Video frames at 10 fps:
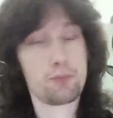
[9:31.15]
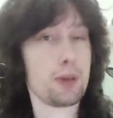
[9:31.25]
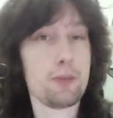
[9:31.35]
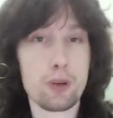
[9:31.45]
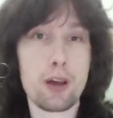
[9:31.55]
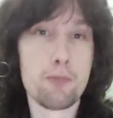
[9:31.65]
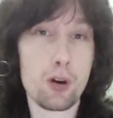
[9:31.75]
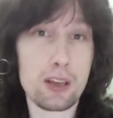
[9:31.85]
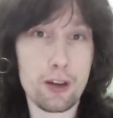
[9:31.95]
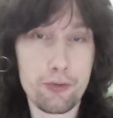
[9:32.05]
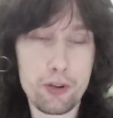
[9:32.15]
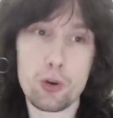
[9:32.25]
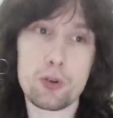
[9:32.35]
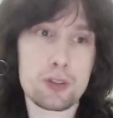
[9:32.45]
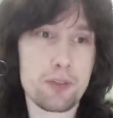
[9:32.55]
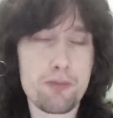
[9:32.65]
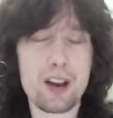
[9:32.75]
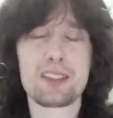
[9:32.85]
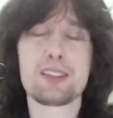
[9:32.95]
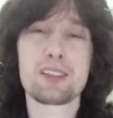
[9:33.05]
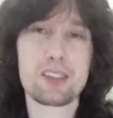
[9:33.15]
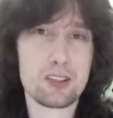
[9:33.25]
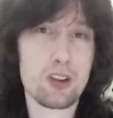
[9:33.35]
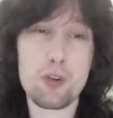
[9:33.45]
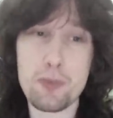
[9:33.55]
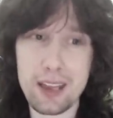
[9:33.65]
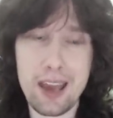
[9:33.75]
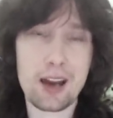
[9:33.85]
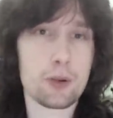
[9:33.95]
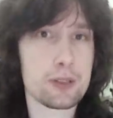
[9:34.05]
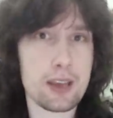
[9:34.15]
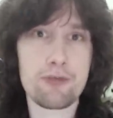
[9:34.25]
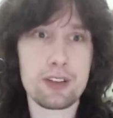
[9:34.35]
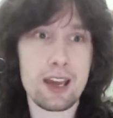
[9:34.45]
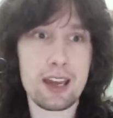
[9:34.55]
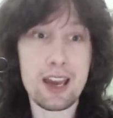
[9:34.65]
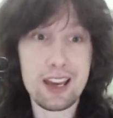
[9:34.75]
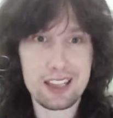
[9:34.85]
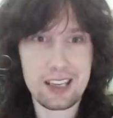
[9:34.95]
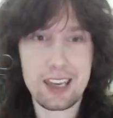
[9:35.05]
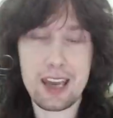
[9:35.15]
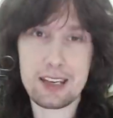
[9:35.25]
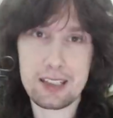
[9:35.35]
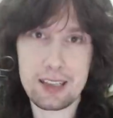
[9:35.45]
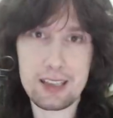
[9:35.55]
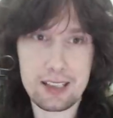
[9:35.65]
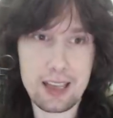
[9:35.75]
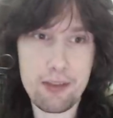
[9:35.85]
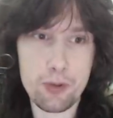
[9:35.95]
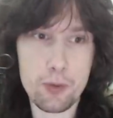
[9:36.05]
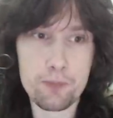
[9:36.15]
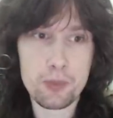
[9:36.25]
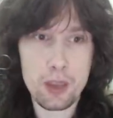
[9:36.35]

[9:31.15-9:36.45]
People like Molly, of course, have practiced so many hours every day to get it to this level.